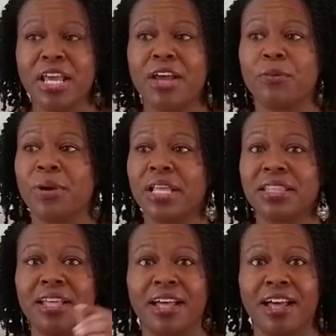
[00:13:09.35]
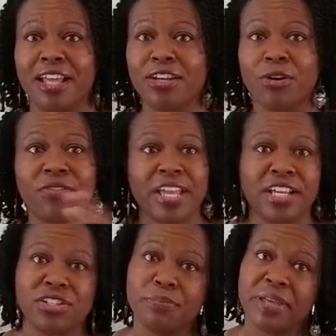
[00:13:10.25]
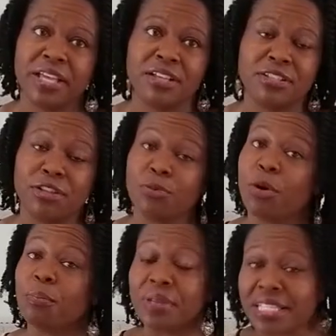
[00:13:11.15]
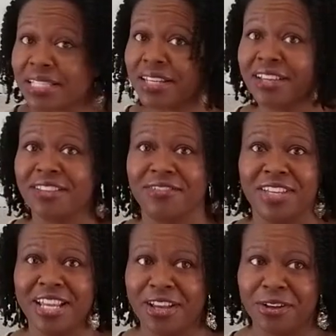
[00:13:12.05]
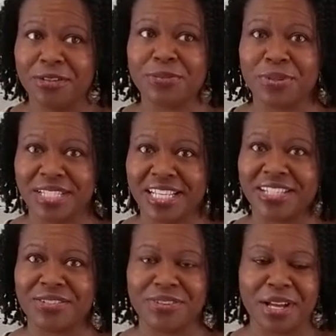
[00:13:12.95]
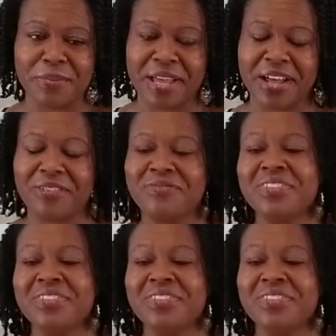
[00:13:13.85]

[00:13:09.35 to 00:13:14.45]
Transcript: Ring the notification bell so that you won't miss any of the videos once they do come out.